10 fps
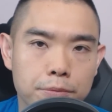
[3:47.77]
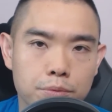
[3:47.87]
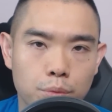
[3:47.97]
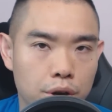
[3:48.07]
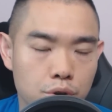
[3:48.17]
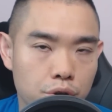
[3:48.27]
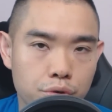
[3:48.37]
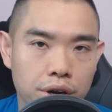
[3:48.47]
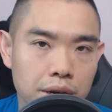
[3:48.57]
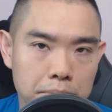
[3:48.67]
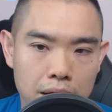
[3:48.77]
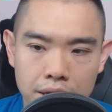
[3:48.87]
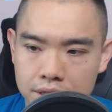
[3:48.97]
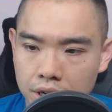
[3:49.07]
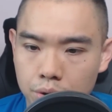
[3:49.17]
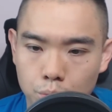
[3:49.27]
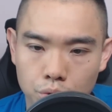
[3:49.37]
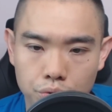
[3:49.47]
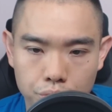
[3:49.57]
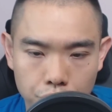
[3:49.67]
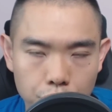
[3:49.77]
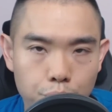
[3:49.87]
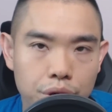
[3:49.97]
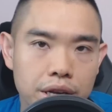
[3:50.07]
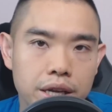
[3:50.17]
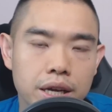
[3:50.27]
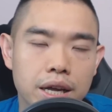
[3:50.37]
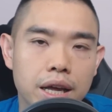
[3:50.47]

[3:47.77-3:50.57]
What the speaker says: when you're trading the markets, and it would really